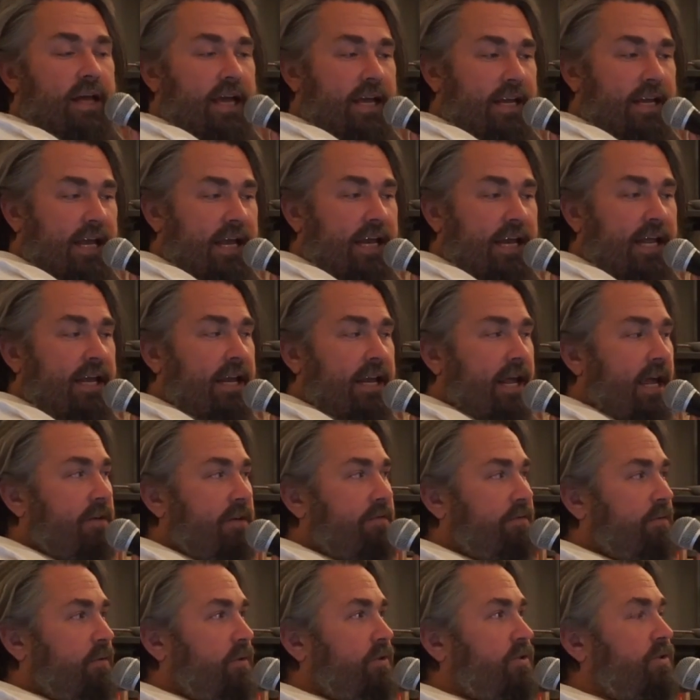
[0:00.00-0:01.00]
Yeah,
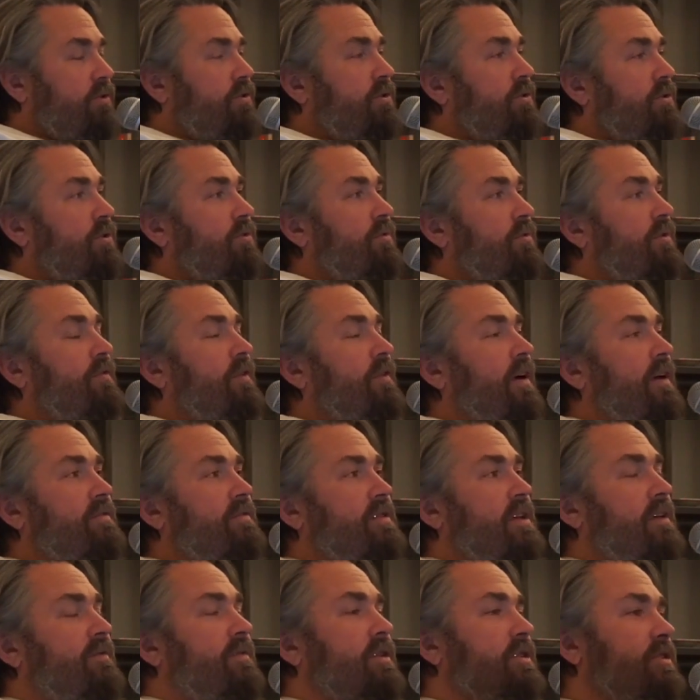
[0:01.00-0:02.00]

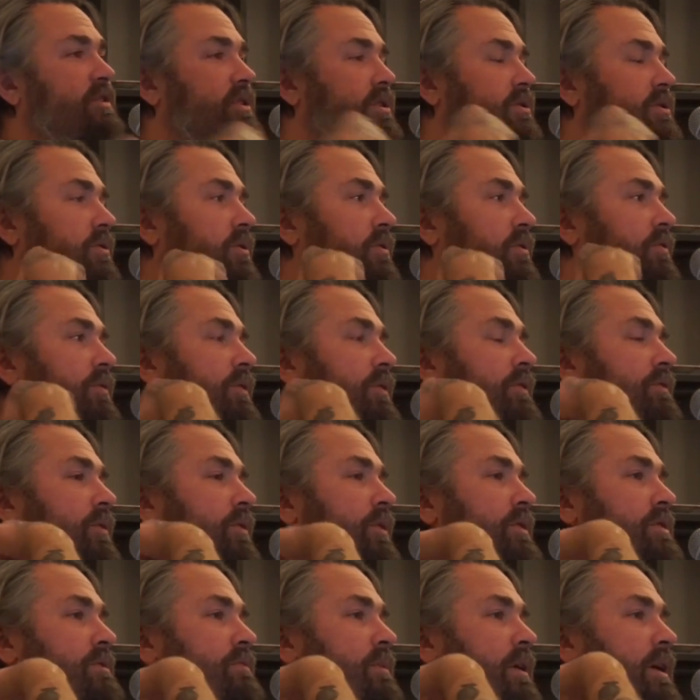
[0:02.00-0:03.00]
888-842-2357 is the toll-free
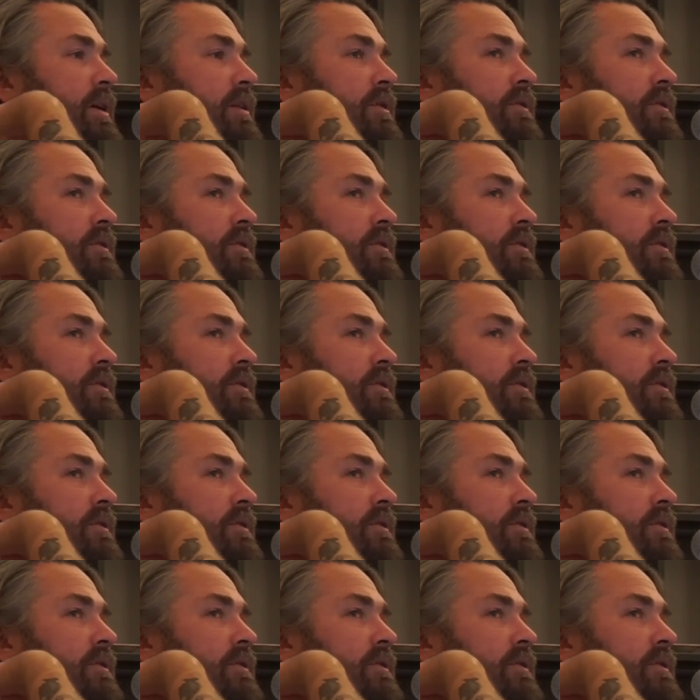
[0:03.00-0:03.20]
voicemail.